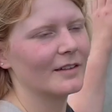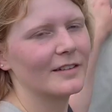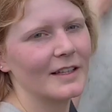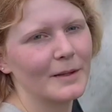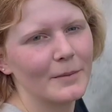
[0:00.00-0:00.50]
a
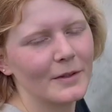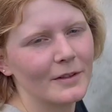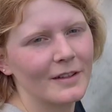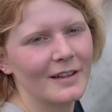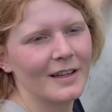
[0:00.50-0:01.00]

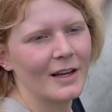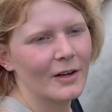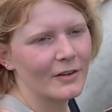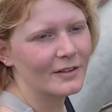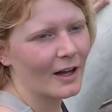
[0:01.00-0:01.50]
cinnamon
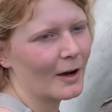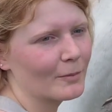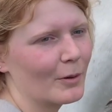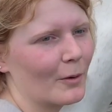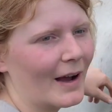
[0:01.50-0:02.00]

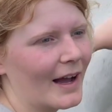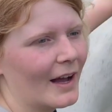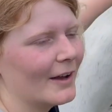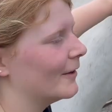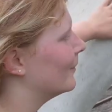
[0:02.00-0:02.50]
sample at
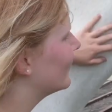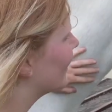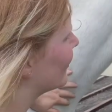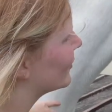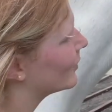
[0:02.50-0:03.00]
home
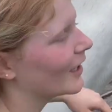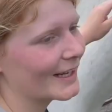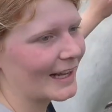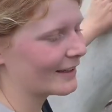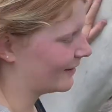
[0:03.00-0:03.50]
that we'll try
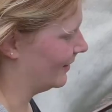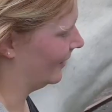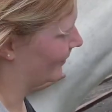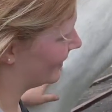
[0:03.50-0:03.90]
next time,